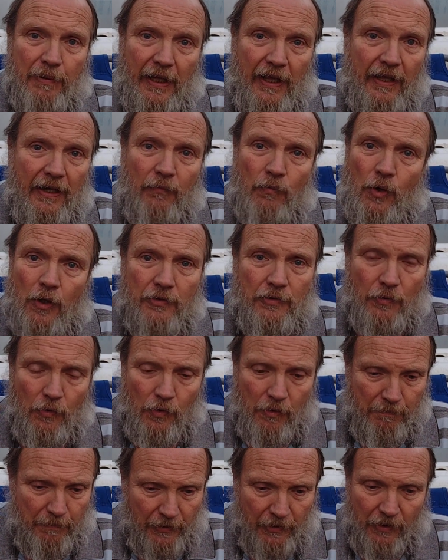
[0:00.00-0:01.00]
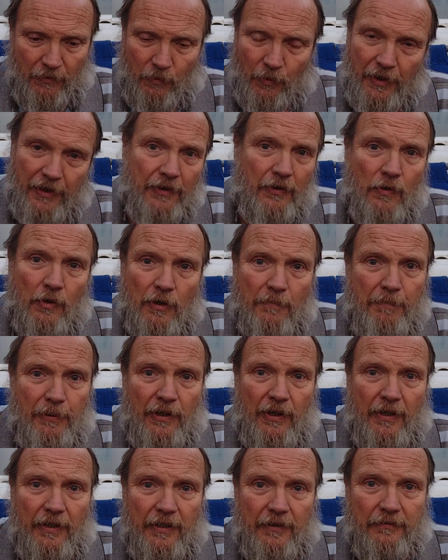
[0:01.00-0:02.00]
Planting what you want to put, where you want to
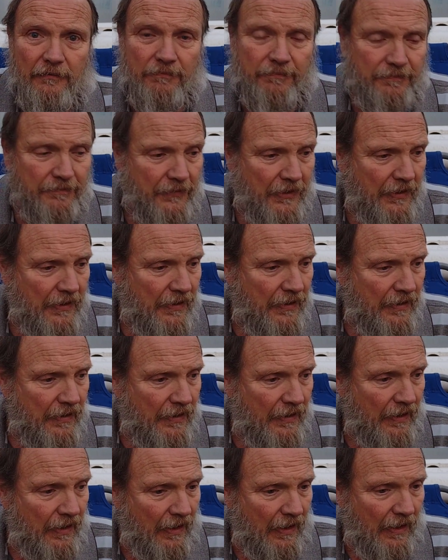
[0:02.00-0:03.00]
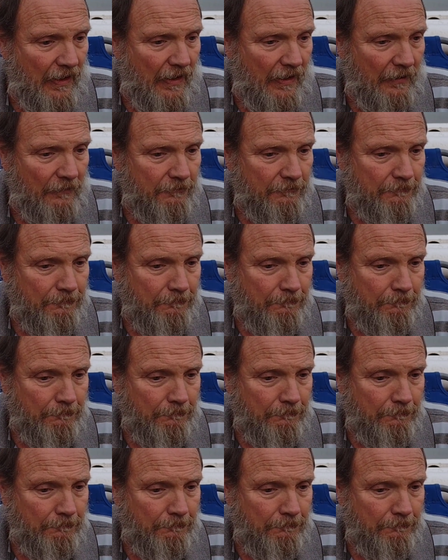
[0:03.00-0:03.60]
put it. Uh,